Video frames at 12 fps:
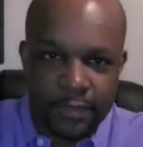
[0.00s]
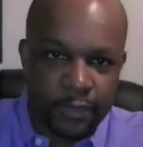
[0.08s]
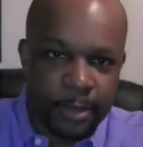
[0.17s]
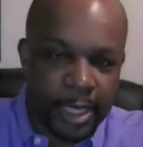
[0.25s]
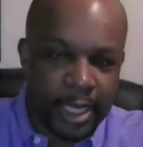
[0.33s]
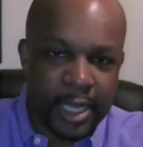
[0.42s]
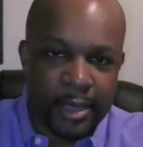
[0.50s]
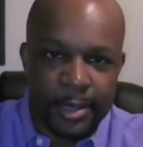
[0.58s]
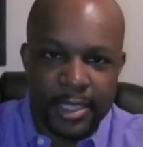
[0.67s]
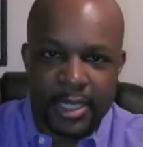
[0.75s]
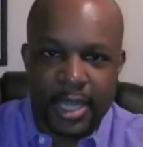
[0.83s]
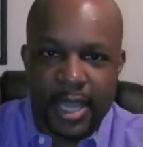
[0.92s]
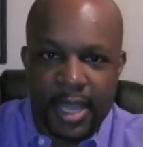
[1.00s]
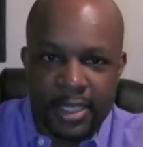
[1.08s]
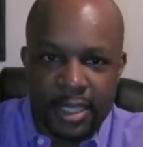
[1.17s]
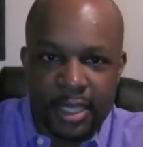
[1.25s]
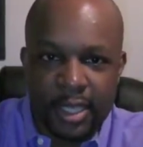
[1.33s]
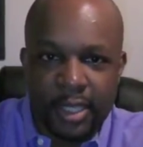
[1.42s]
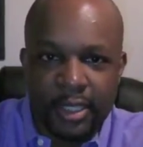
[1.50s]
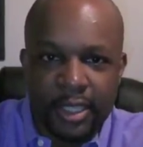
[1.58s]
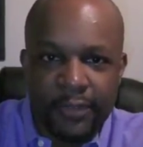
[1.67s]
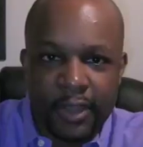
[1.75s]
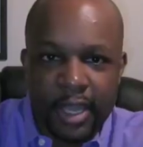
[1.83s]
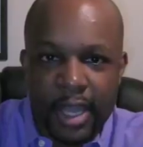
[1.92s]
it for my comments, guys.
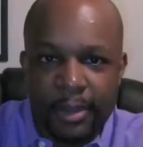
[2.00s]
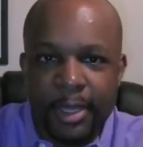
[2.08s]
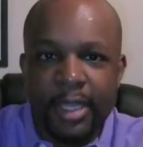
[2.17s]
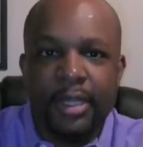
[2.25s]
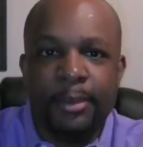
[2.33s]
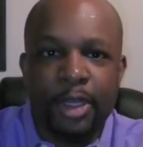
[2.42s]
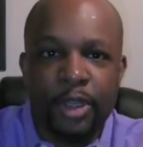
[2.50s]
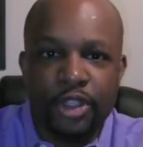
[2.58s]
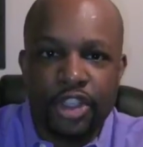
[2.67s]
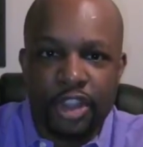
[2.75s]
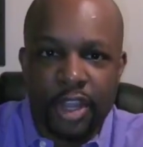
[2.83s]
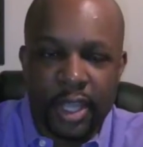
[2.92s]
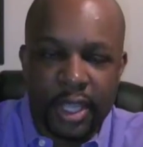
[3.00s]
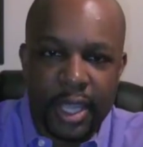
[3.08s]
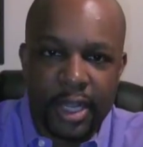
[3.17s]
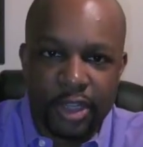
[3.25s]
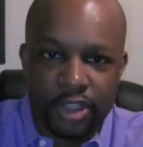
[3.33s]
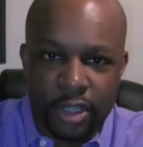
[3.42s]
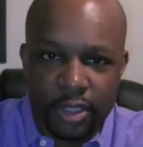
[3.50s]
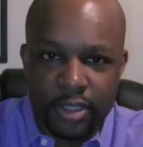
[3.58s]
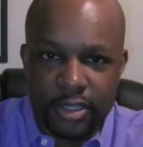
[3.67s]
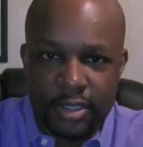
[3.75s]
Leave a comment. Let me know what you think, and I'll talk to you